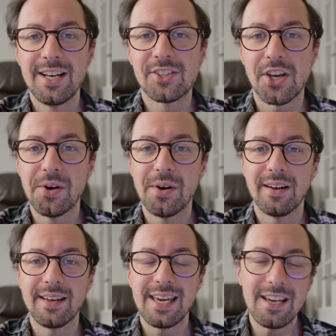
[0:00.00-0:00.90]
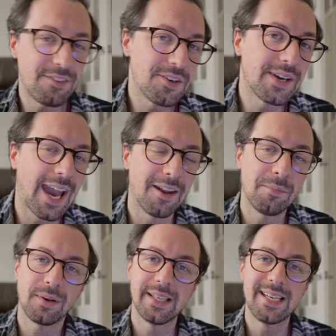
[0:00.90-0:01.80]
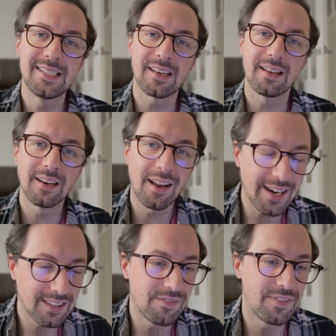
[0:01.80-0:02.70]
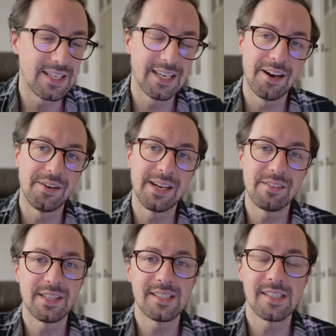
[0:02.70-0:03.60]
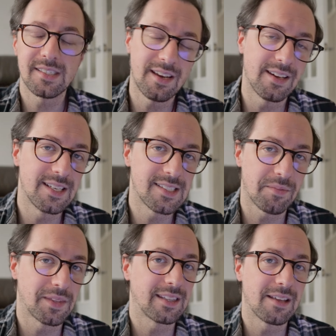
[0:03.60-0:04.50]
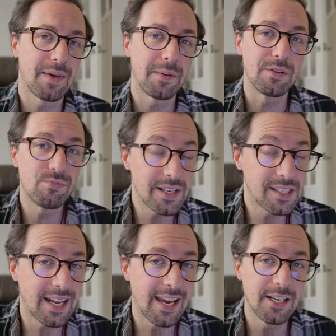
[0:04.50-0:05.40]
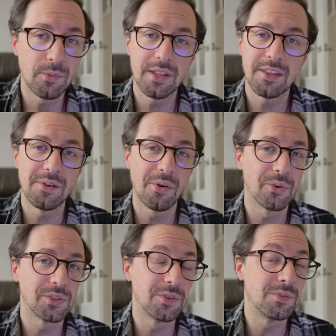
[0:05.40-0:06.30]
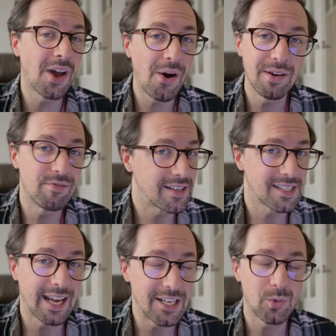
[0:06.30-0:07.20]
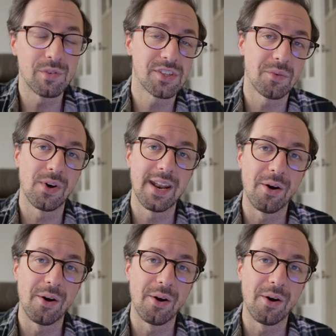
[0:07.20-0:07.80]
So if you can, please like the video if this is certainly something that maybe resonated with you, or you know it resonates with someone